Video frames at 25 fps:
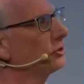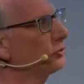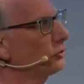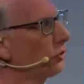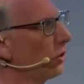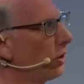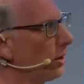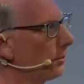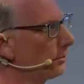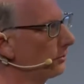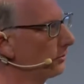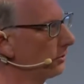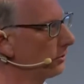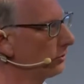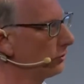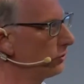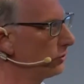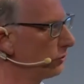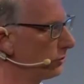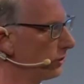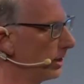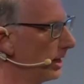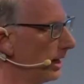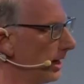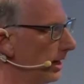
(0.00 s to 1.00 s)
jobs in
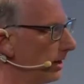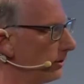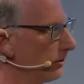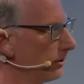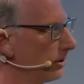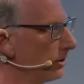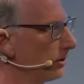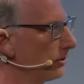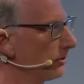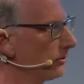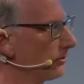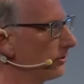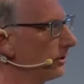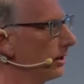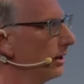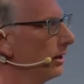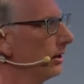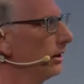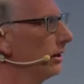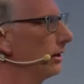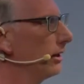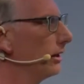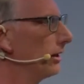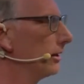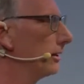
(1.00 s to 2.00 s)
regional areas,
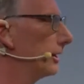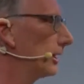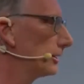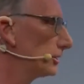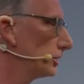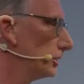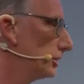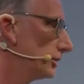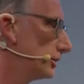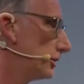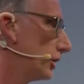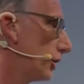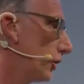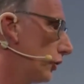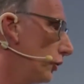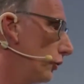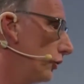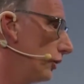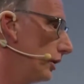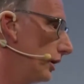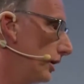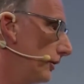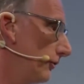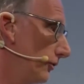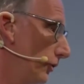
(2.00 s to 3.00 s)
uh, national
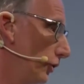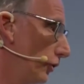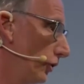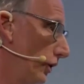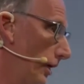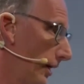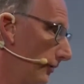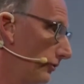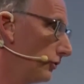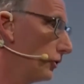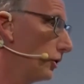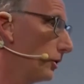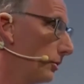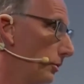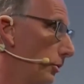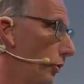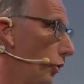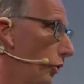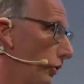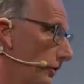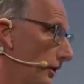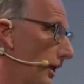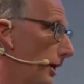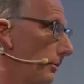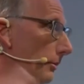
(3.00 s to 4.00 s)
security. If you don't have to
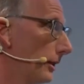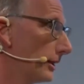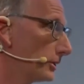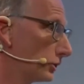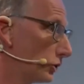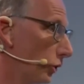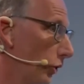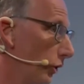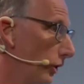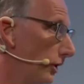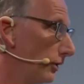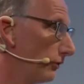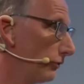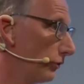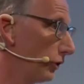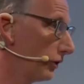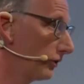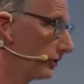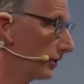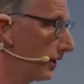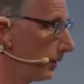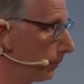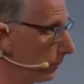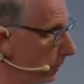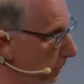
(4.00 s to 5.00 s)
import that much oil, for
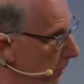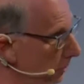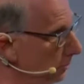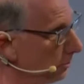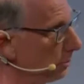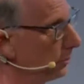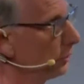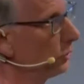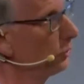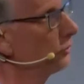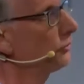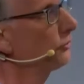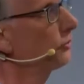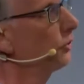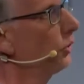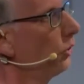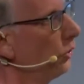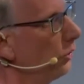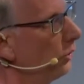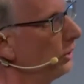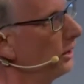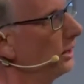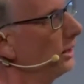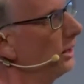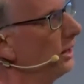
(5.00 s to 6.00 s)
example, you can produce your
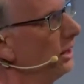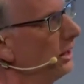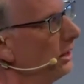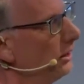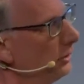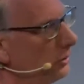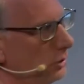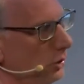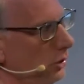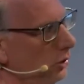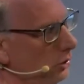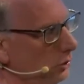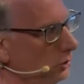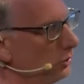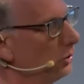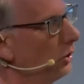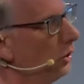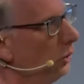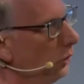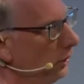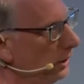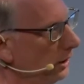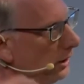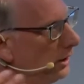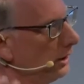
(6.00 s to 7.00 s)
oil, your own
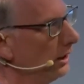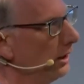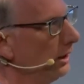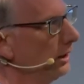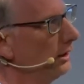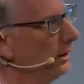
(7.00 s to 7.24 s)
oil,